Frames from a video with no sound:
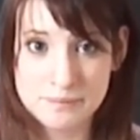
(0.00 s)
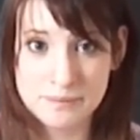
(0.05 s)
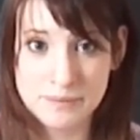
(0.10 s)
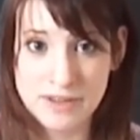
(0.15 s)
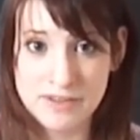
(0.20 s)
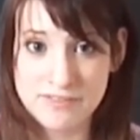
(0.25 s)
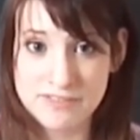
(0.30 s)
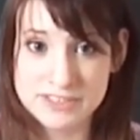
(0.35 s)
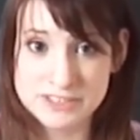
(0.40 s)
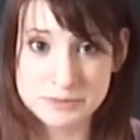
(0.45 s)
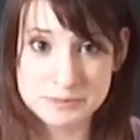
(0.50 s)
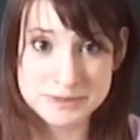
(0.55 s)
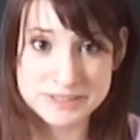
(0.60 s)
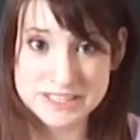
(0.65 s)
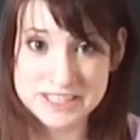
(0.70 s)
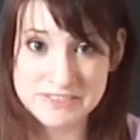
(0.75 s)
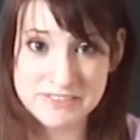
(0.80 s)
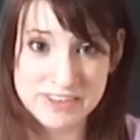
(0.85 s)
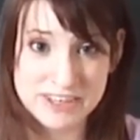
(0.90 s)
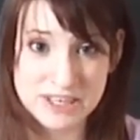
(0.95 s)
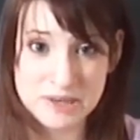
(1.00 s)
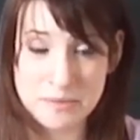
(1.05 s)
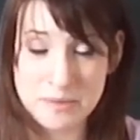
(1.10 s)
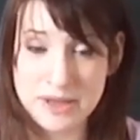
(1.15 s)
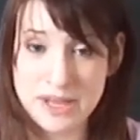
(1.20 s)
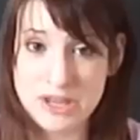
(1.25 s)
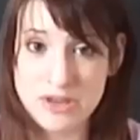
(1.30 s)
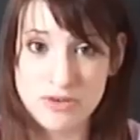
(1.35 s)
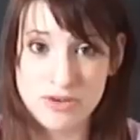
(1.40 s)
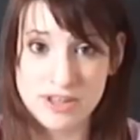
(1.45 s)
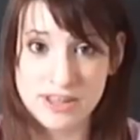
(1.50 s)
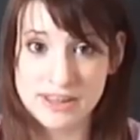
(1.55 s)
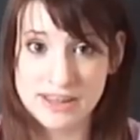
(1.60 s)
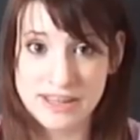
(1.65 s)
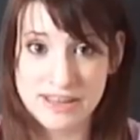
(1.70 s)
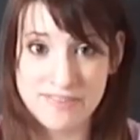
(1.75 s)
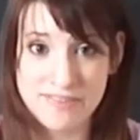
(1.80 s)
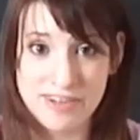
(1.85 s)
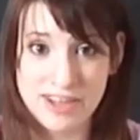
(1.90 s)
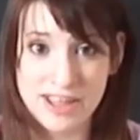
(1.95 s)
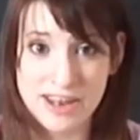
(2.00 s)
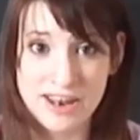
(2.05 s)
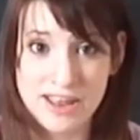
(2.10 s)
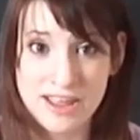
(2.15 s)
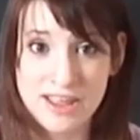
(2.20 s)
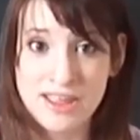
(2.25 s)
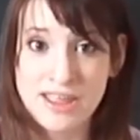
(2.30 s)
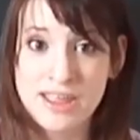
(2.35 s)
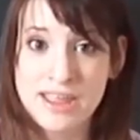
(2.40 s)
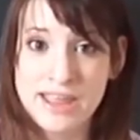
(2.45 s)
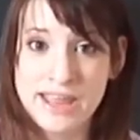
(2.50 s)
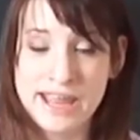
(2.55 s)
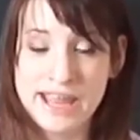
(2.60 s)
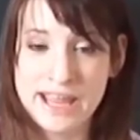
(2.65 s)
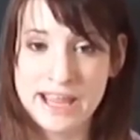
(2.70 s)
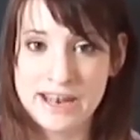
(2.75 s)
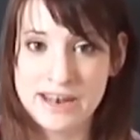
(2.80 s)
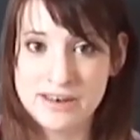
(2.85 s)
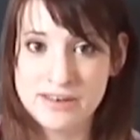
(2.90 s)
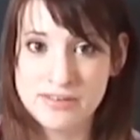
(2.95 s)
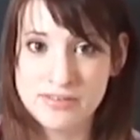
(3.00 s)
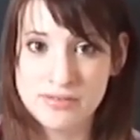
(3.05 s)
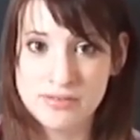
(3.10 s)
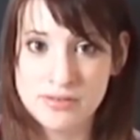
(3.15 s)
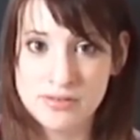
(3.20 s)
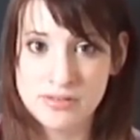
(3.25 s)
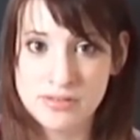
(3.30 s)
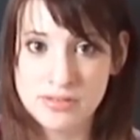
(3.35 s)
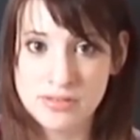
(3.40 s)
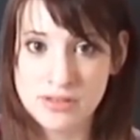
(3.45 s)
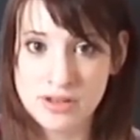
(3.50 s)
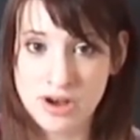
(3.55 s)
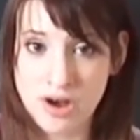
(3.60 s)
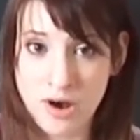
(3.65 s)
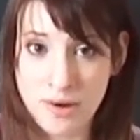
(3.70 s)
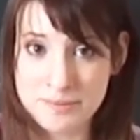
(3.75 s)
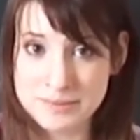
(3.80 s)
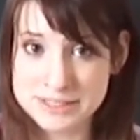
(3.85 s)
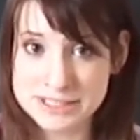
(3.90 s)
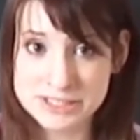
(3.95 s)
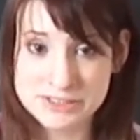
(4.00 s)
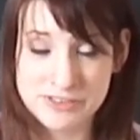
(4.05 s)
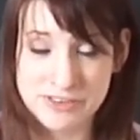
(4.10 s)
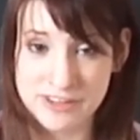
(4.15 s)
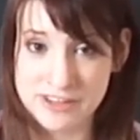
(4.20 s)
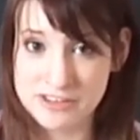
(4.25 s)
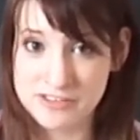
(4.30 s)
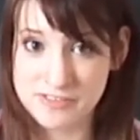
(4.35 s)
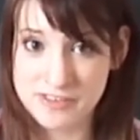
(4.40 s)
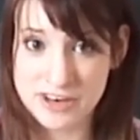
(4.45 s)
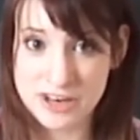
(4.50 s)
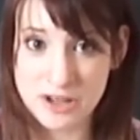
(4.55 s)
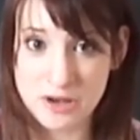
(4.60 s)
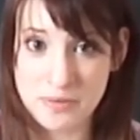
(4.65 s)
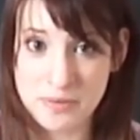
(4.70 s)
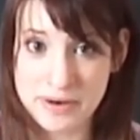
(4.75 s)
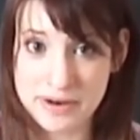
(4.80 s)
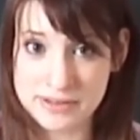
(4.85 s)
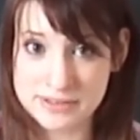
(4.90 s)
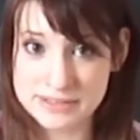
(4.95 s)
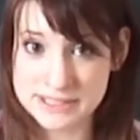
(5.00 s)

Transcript: if it's specific to me, you can leave it in the comments for this video and I'll